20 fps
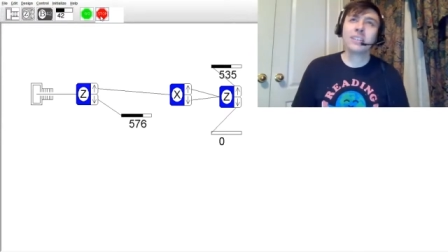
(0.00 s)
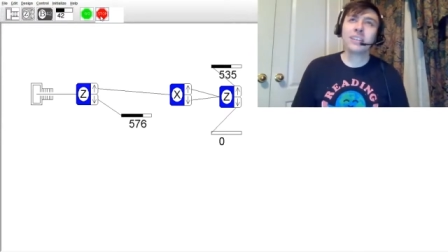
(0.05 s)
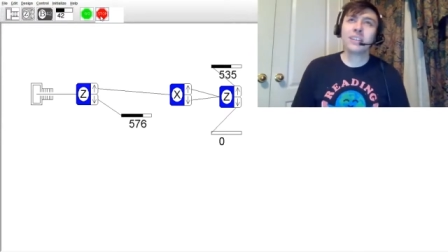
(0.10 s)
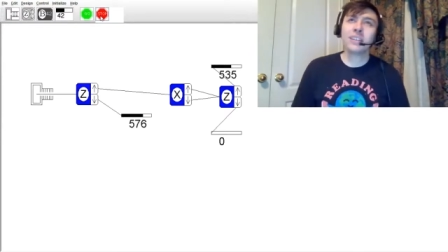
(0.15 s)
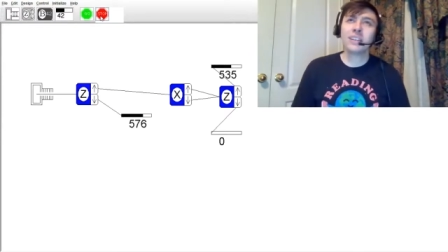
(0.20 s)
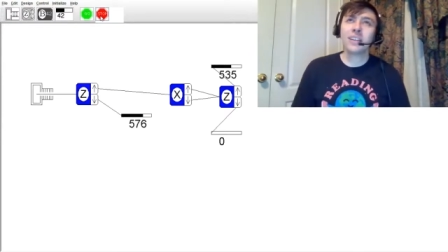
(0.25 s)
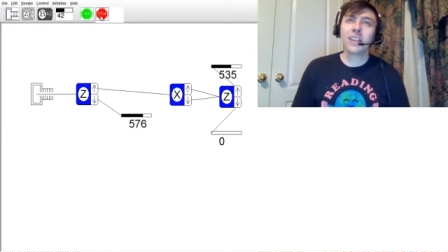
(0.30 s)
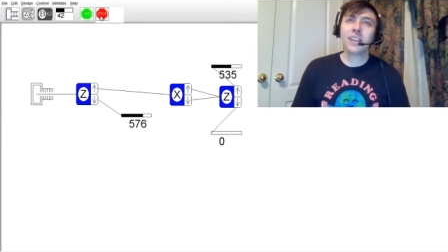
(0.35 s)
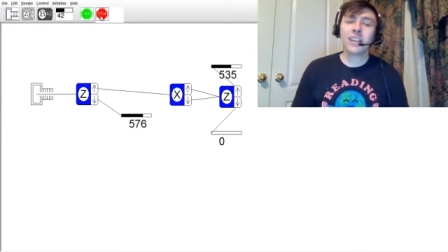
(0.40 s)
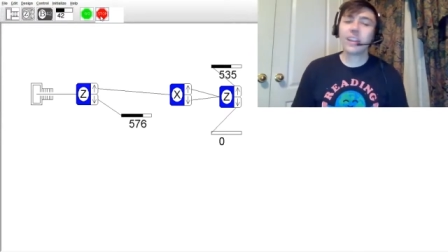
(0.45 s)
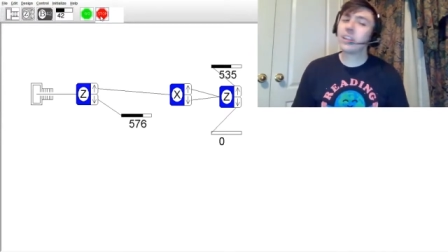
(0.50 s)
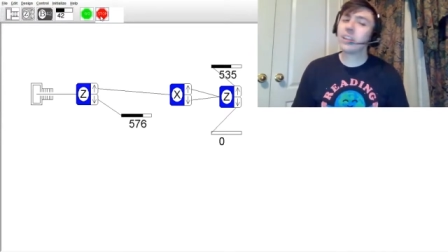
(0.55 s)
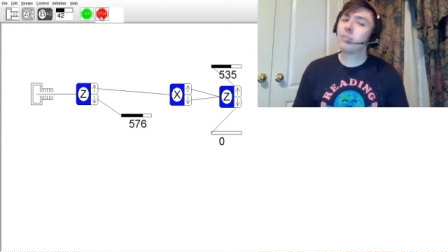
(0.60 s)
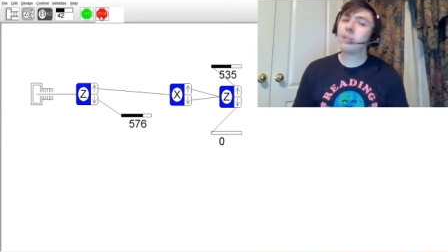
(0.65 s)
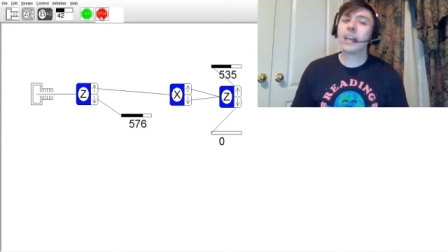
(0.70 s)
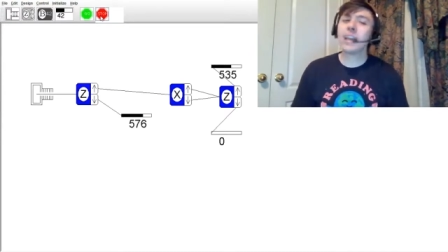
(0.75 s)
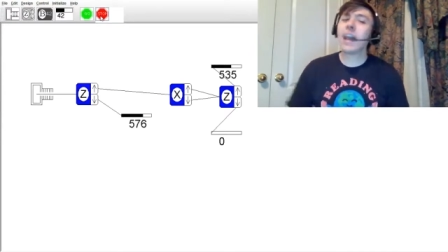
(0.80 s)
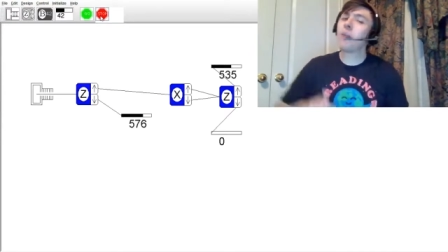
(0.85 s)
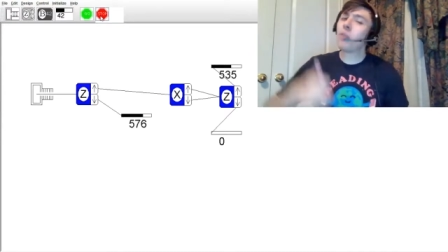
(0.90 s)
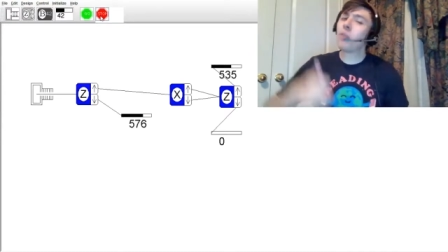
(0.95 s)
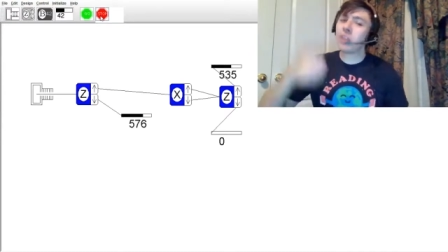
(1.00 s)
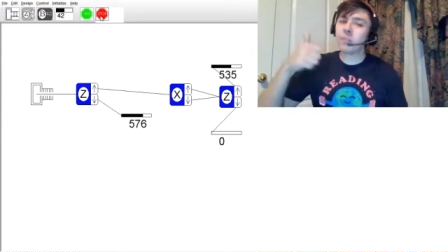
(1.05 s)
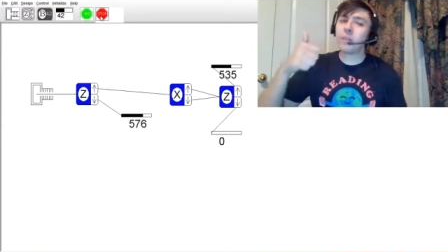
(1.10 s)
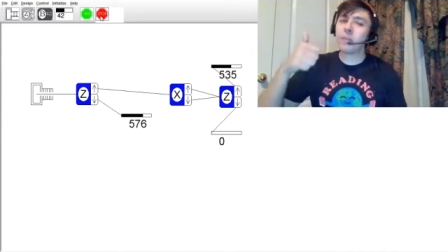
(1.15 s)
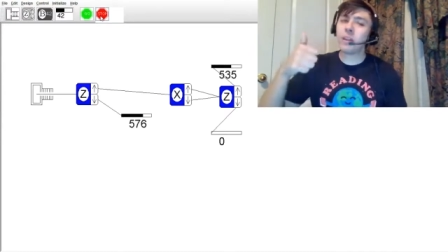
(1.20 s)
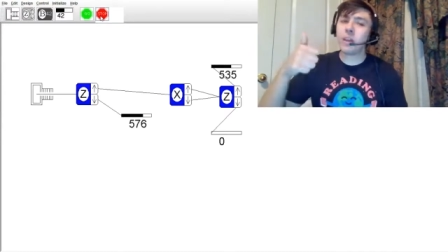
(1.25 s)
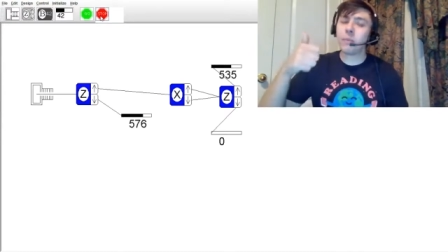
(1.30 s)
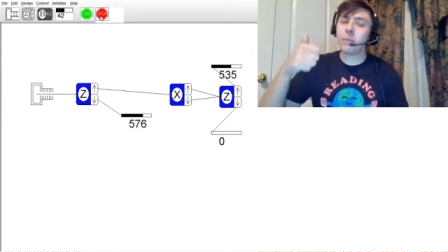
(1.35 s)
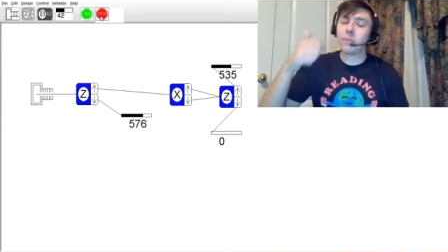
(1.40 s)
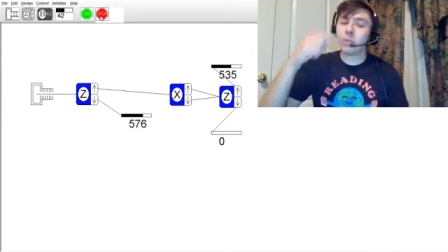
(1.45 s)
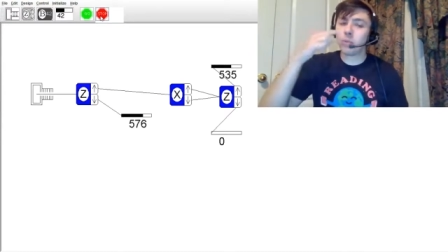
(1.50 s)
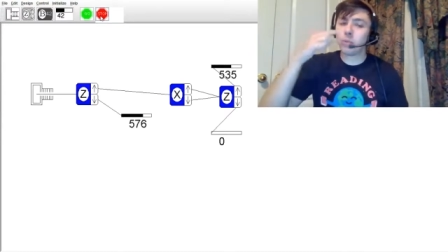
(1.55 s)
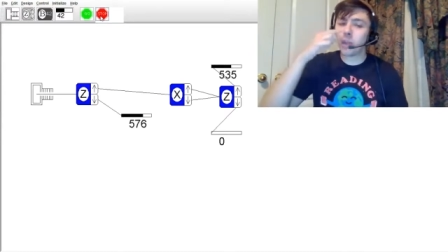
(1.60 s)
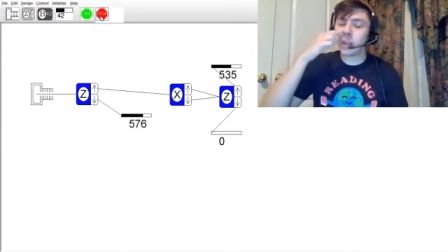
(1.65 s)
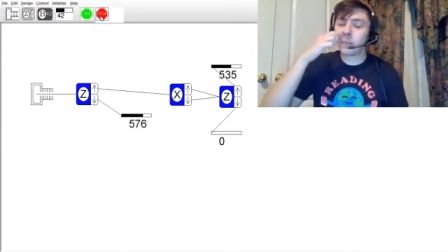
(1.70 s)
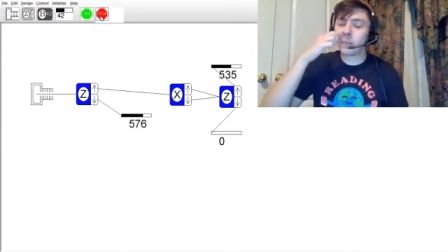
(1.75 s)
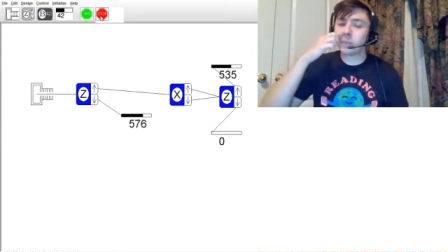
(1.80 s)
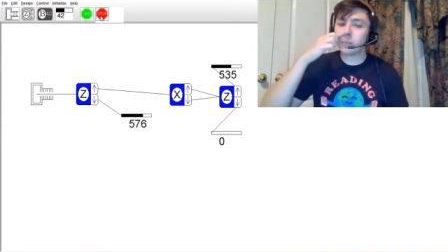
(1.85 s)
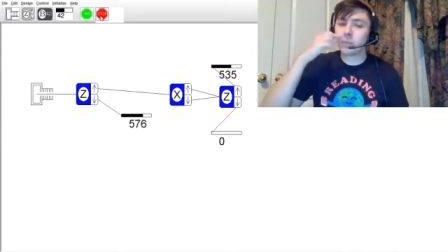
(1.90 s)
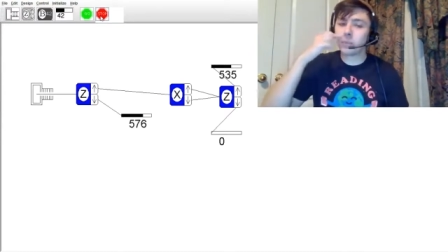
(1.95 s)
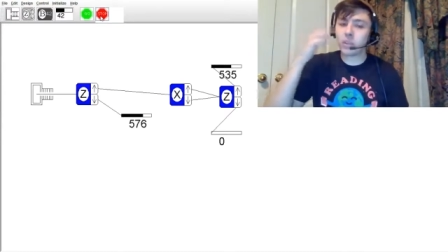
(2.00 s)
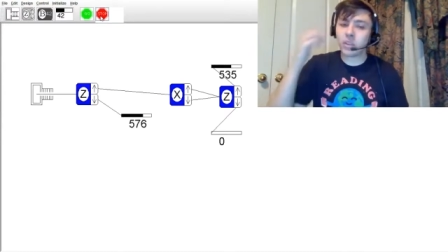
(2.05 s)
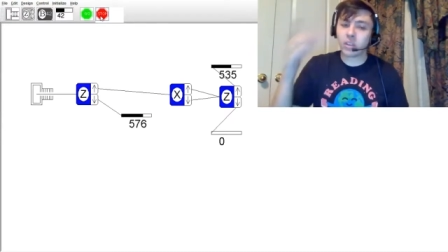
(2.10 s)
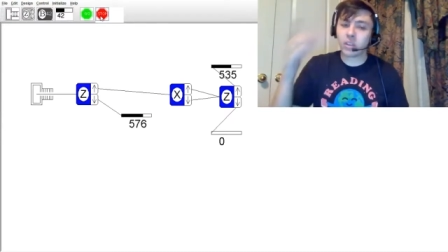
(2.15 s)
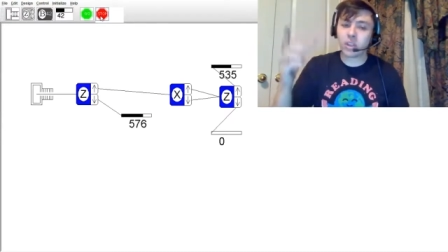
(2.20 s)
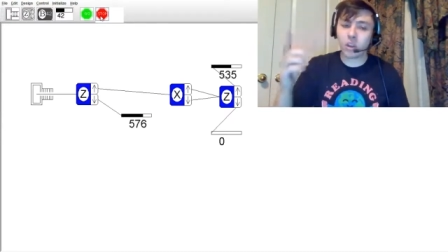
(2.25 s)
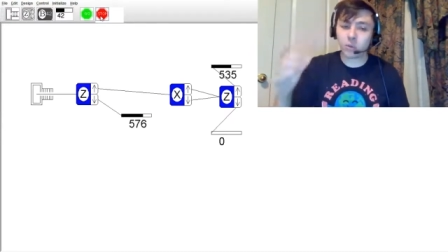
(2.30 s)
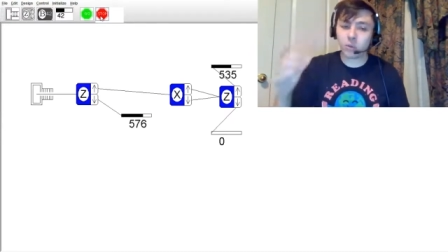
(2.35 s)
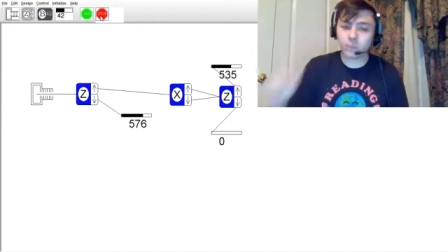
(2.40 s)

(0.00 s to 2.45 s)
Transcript: silly me, I was spin up, right? So